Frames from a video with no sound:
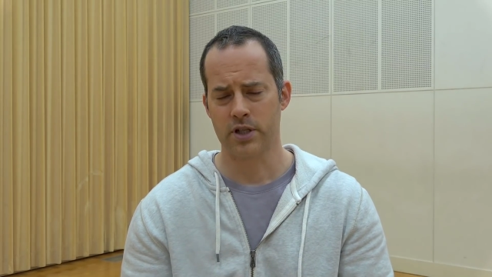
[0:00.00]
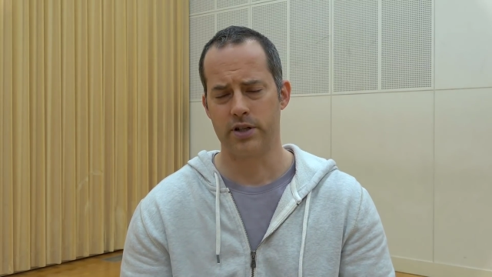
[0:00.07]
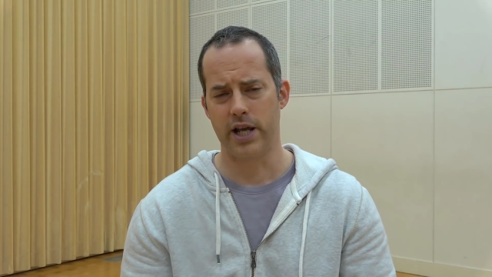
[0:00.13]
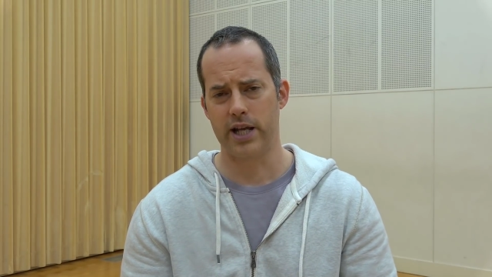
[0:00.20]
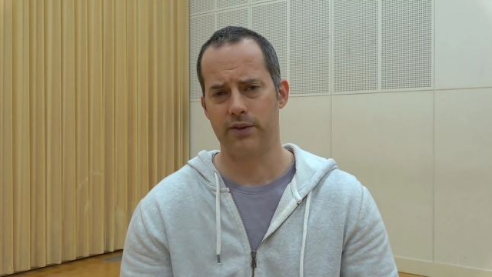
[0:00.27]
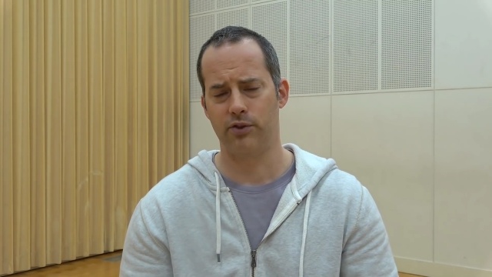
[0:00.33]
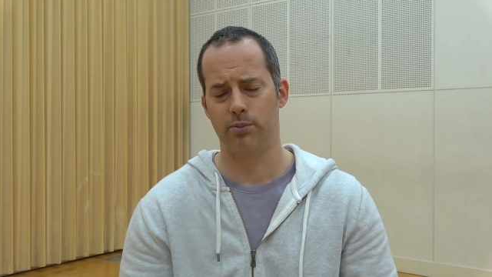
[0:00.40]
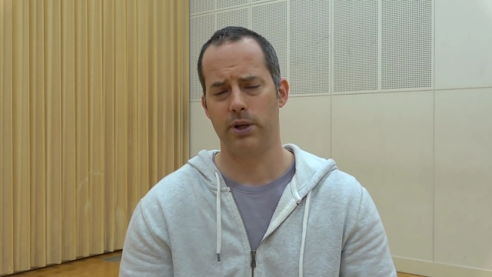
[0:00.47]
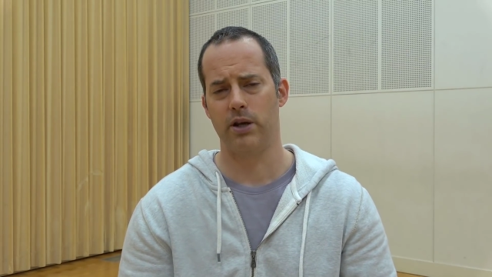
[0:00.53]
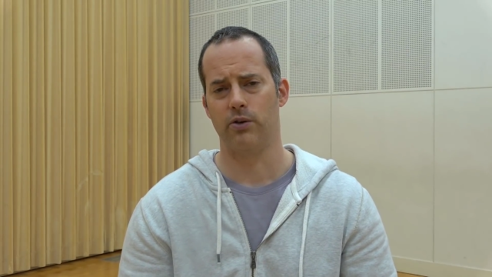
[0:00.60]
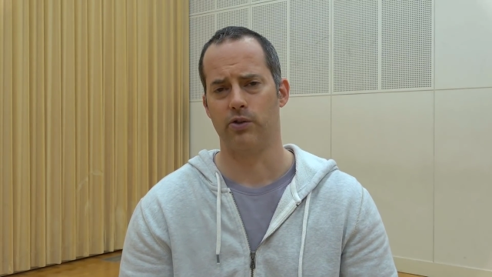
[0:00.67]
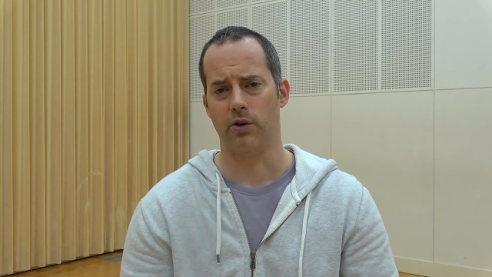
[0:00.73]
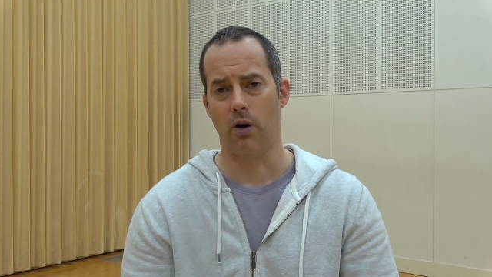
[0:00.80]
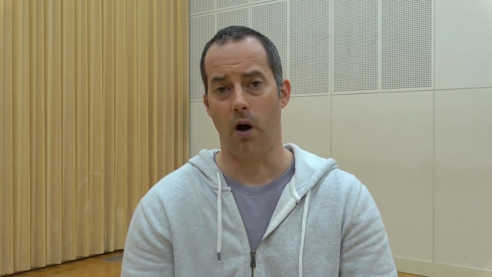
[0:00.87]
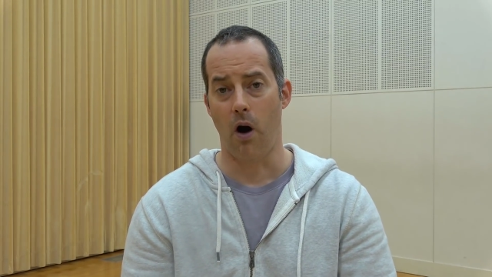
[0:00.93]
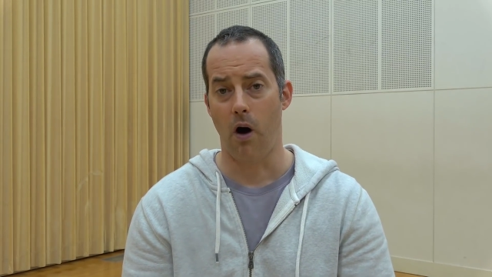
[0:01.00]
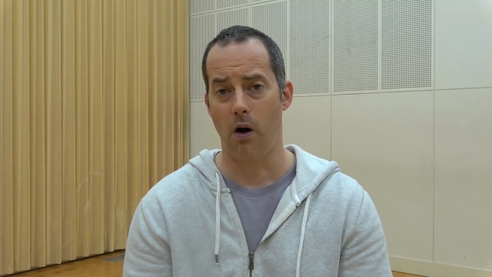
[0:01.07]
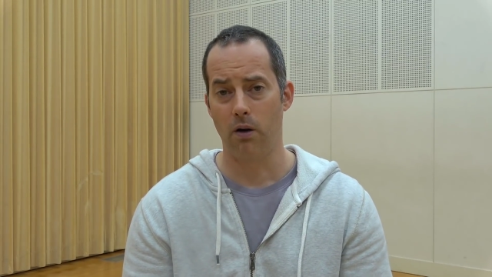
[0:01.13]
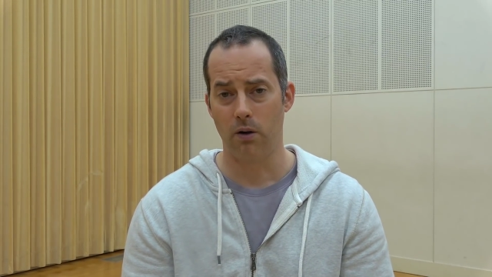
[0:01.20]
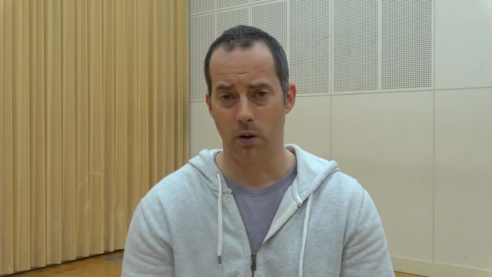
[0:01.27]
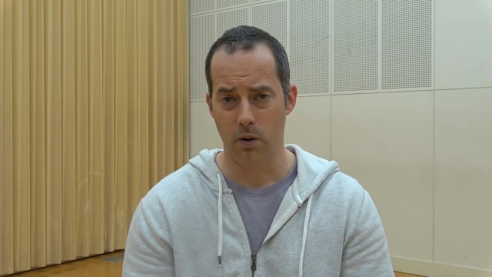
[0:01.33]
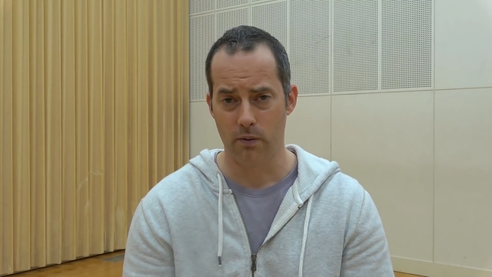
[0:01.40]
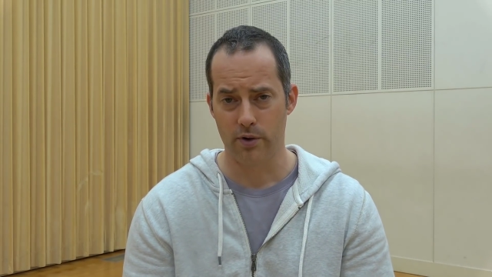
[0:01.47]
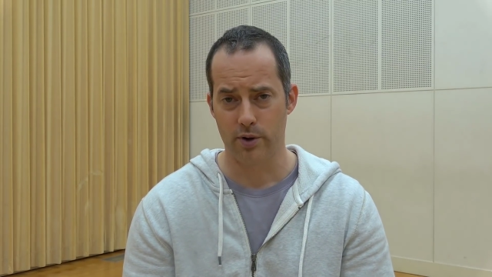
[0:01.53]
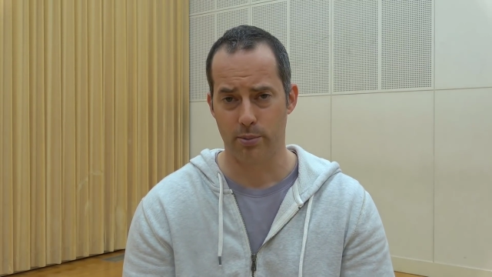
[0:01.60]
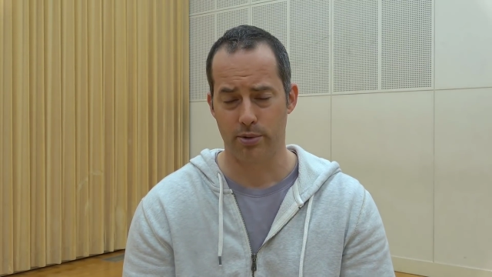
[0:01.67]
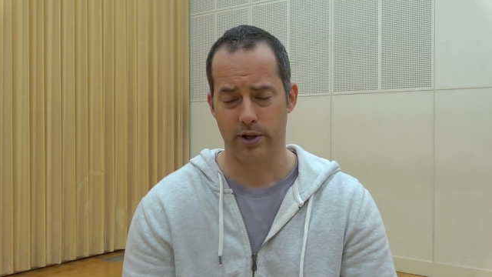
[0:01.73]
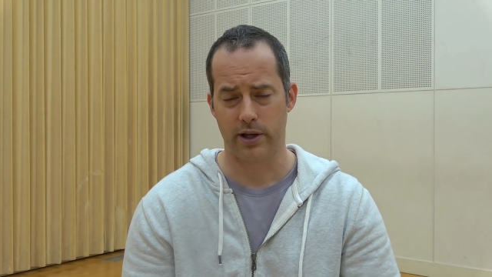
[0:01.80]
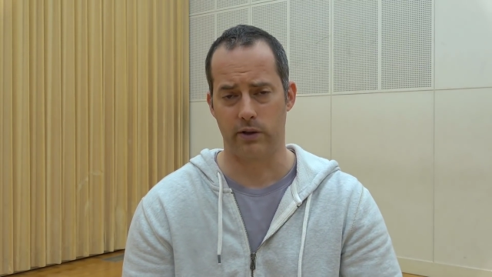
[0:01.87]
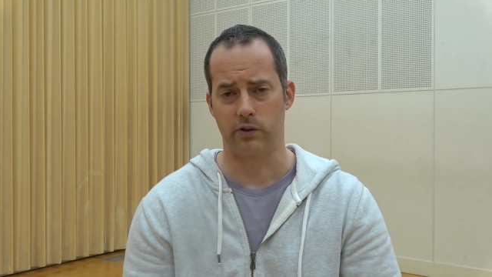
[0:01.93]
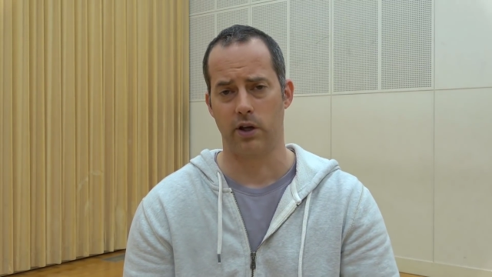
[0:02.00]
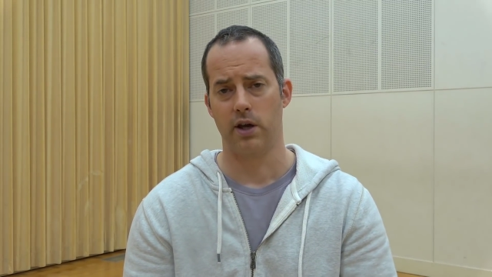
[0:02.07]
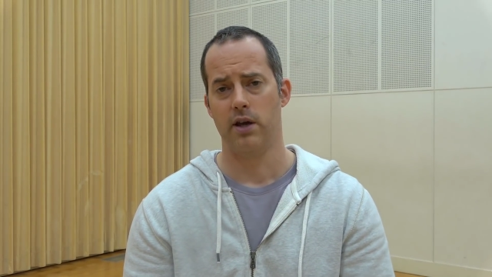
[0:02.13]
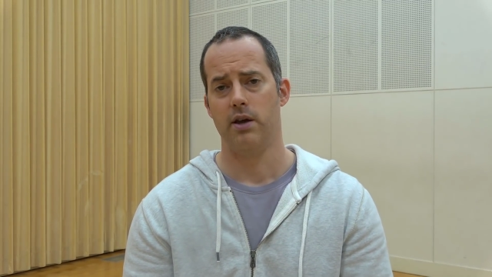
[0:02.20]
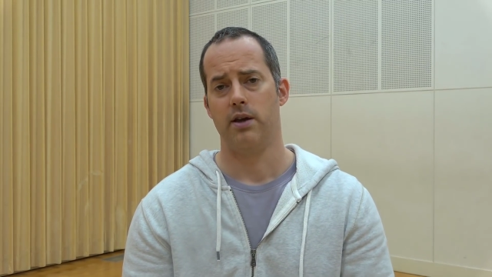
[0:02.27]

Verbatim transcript: Native speakers are all over the place